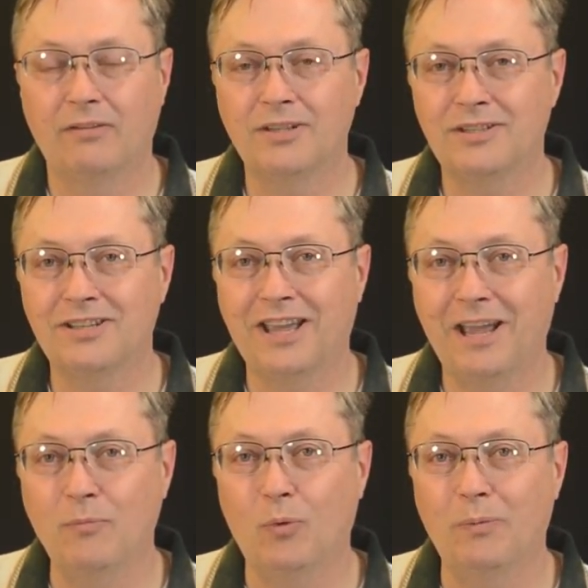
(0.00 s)
This is a
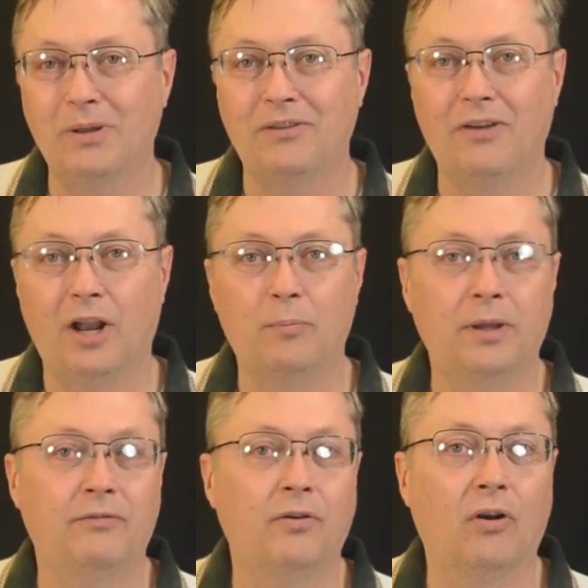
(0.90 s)
game that we've been
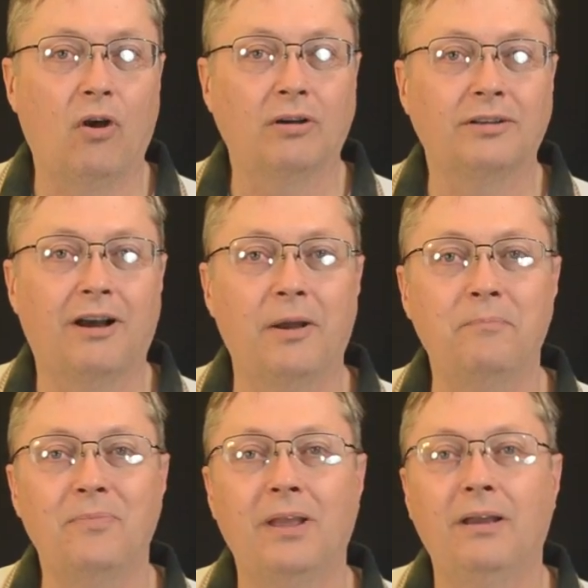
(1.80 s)
developing for a long time.
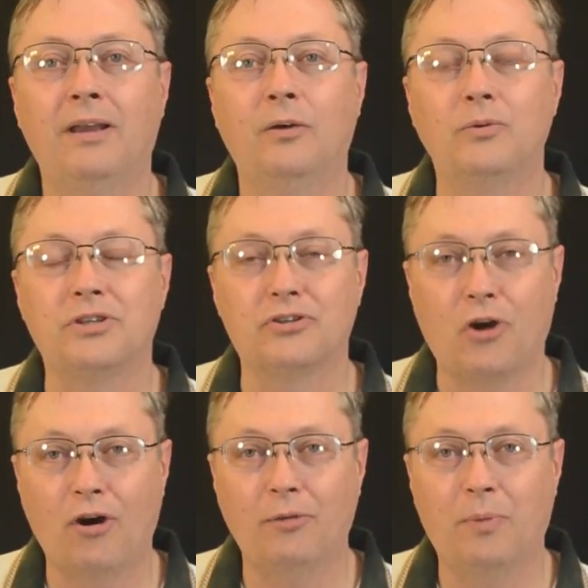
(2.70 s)
It was
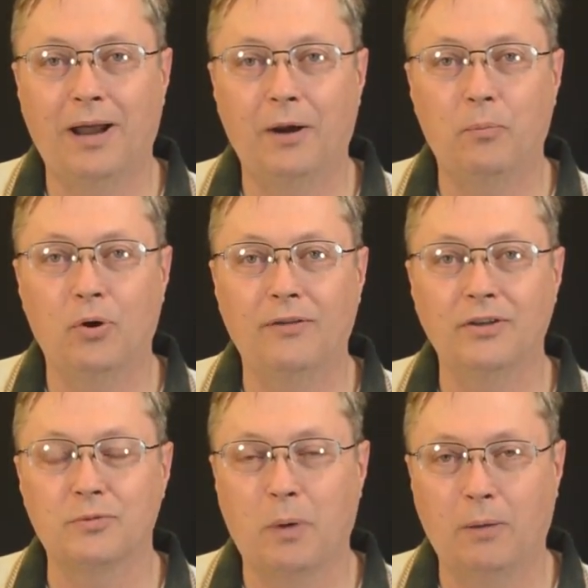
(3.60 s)
started by our
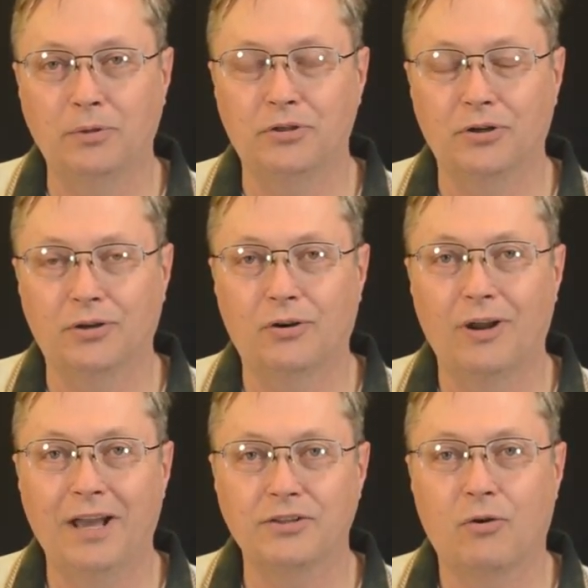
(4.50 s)
previous publisher,
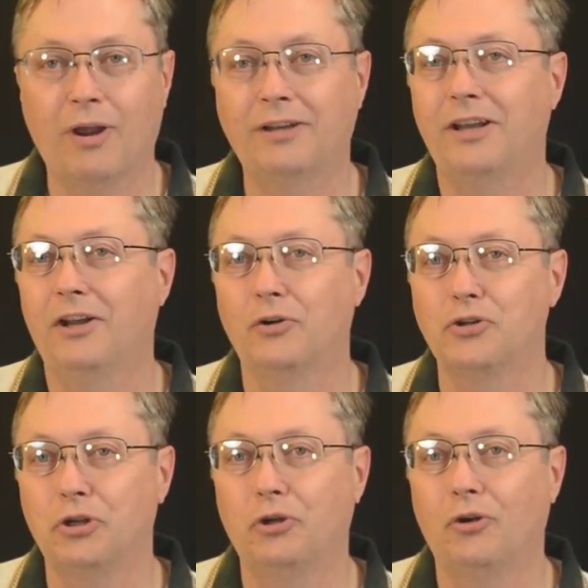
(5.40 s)
S. Craig Taylor
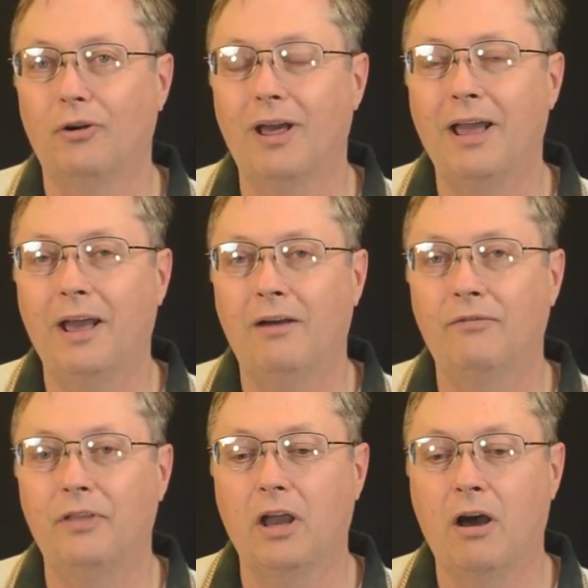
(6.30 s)
Junior, and I
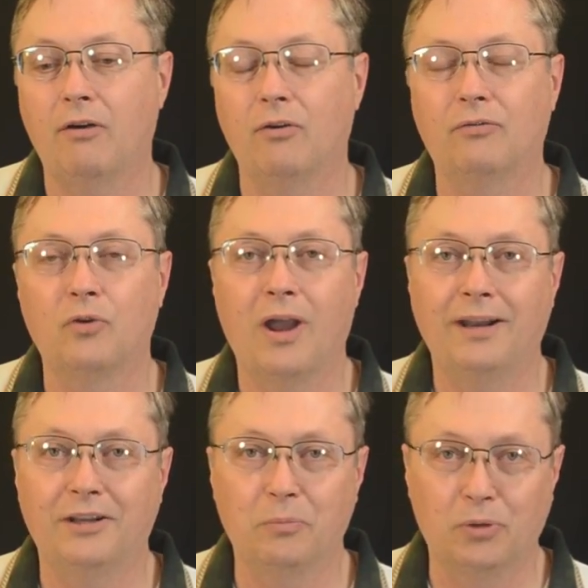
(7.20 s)
have the honor of
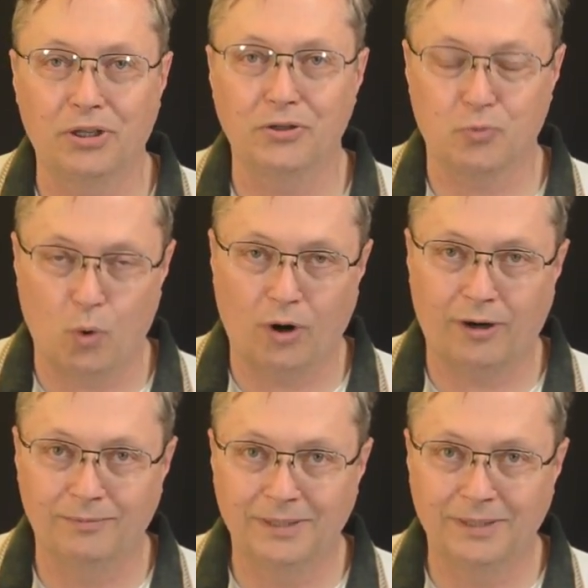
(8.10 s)
trying to complete his work.